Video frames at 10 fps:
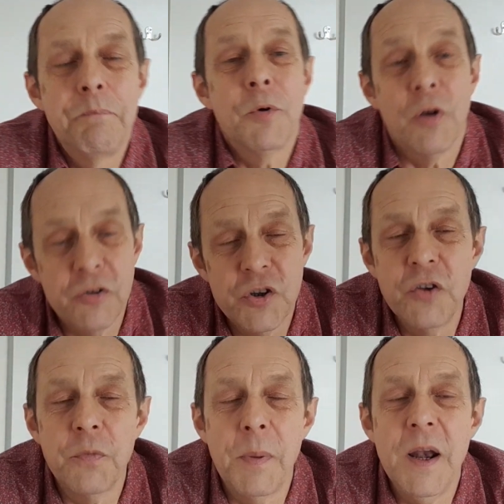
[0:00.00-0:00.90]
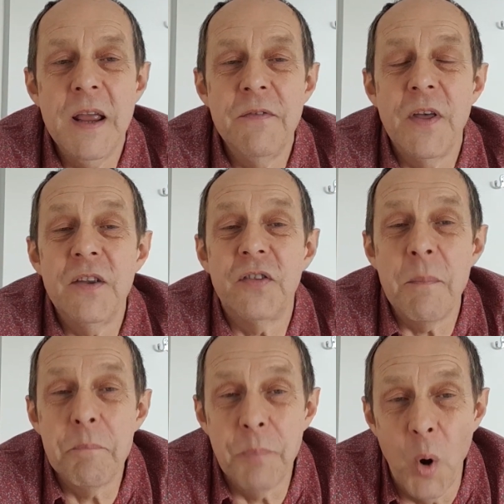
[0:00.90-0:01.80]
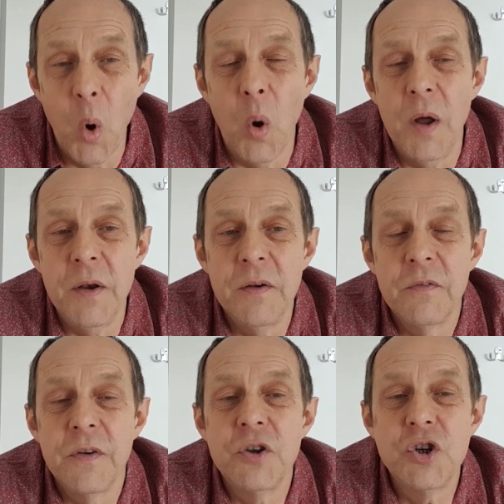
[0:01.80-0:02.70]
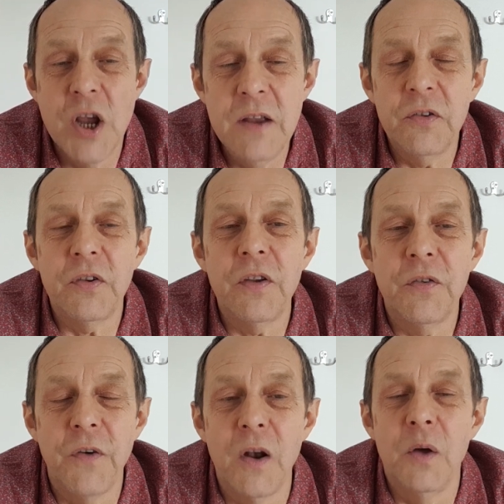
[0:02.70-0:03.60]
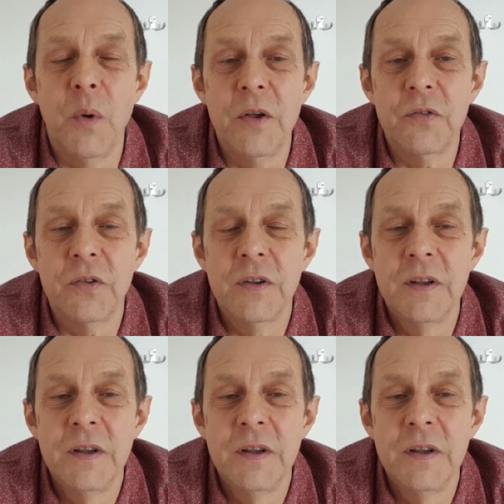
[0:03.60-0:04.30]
Christians believe that it's important for Jesus' followers